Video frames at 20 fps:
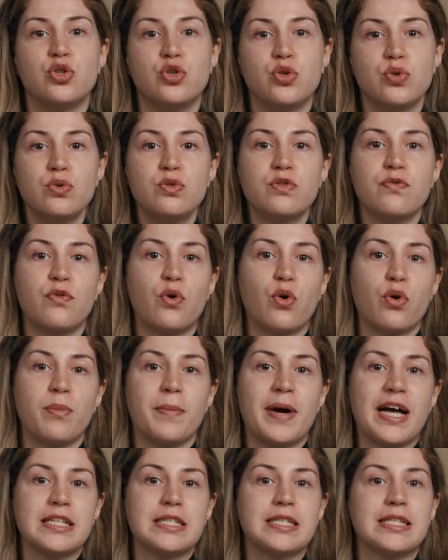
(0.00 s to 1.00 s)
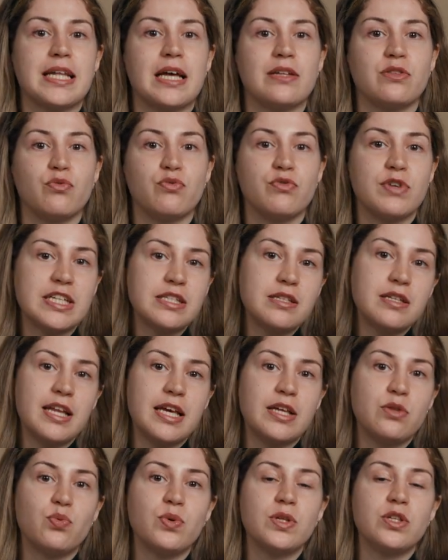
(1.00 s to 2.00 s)
choose formats that
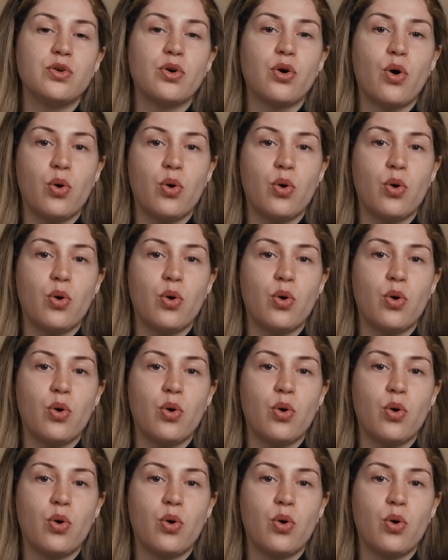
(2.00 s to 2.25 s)
resonate with your